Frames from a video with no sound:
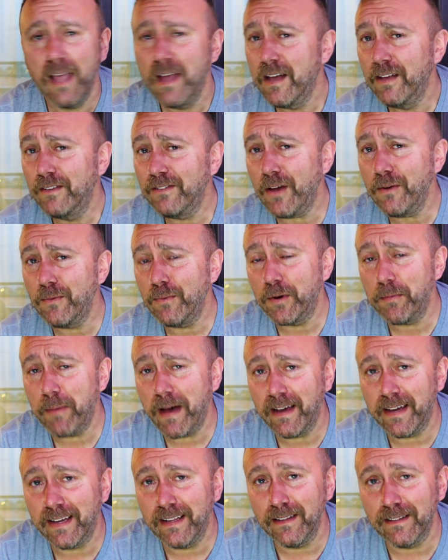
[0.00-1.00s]
So what
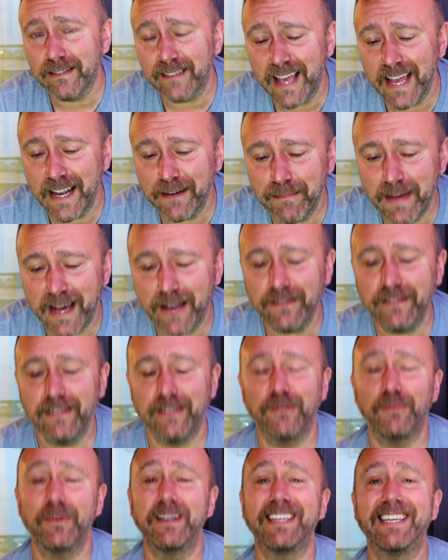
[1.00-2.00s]
about hills and
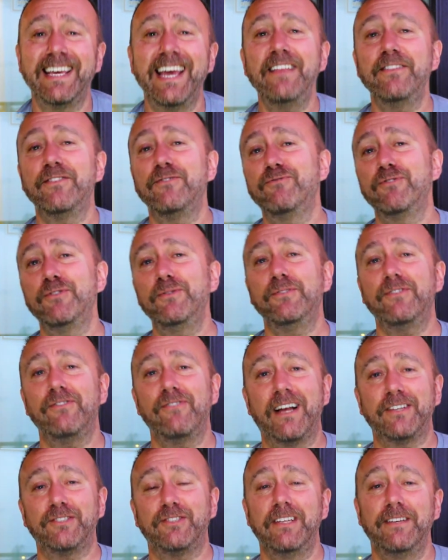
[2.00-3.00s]
mountains? Well, again, the rules are
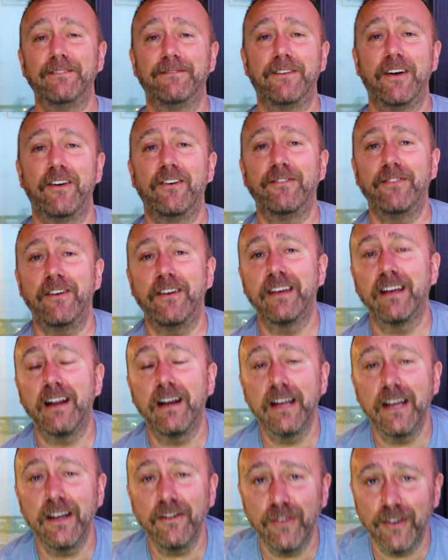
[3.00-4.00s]
actually very, very
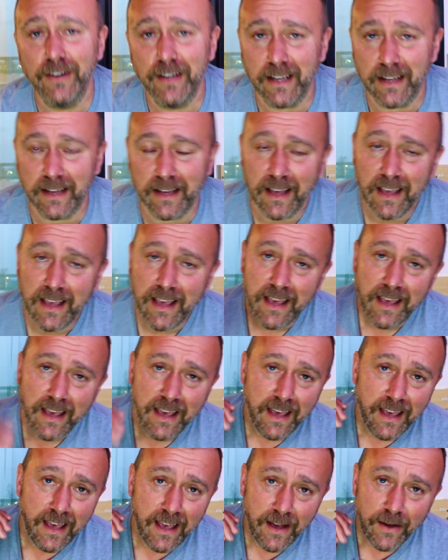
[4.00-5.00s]
clear on here.
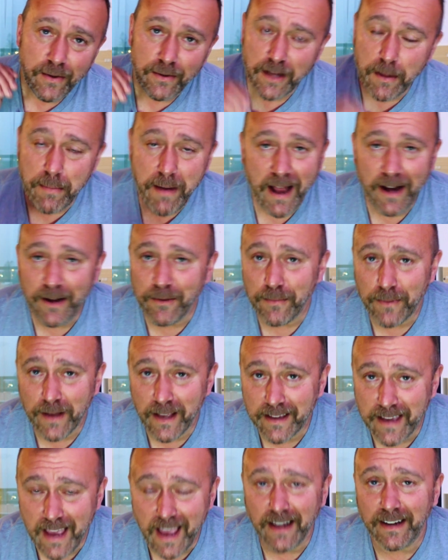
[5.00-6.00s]
No matter,
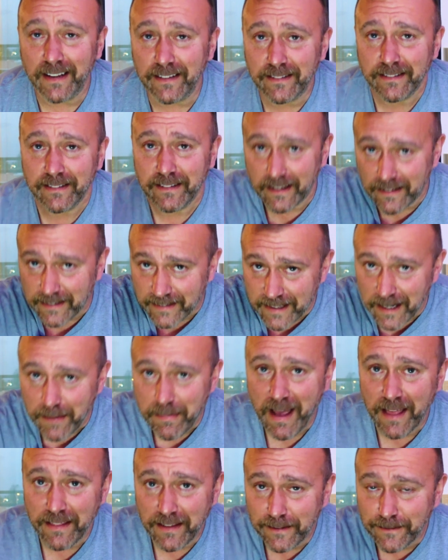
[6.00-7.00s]
again, it's still
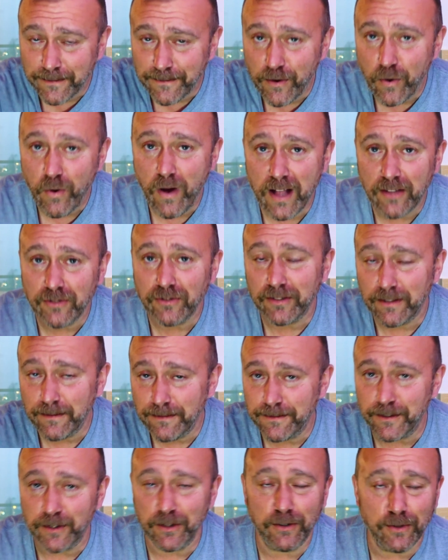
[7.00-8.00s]
about this 400
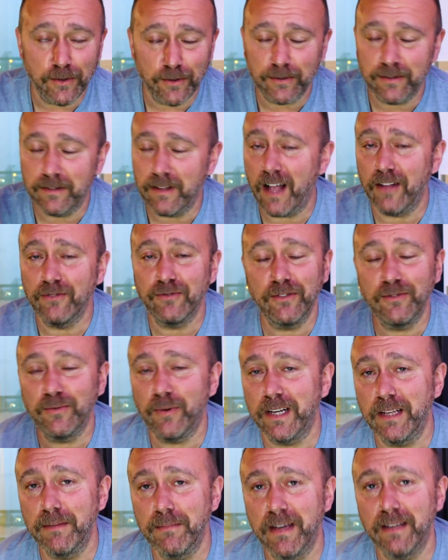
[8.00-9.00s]
foot or
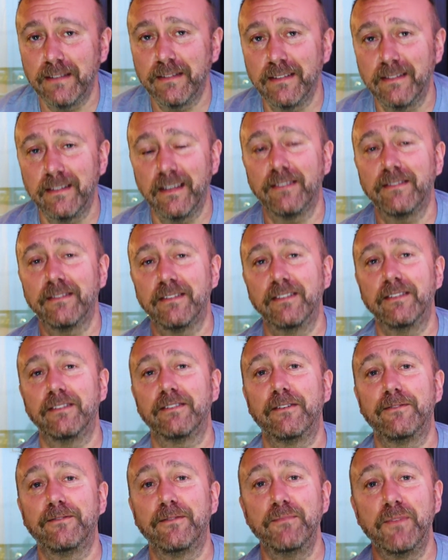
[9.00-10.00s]
120 meter distance
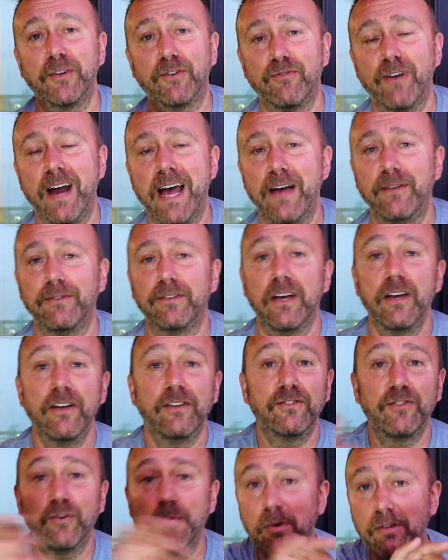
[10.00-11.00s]
from the ground
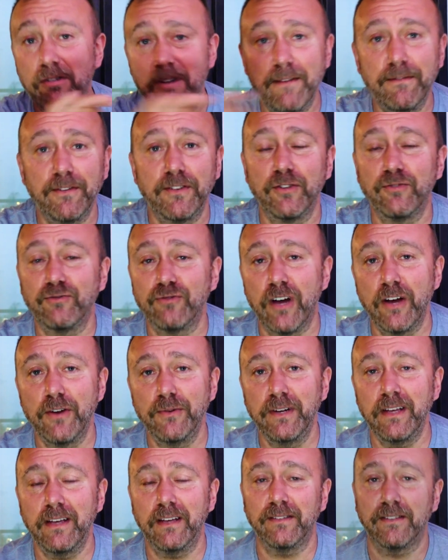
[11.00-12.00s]
to wherever the
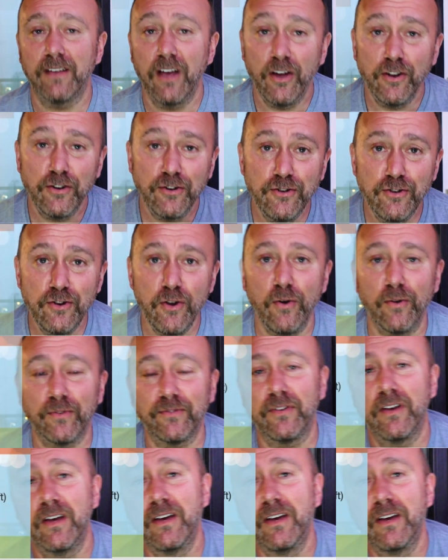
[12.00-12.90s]
drone is, not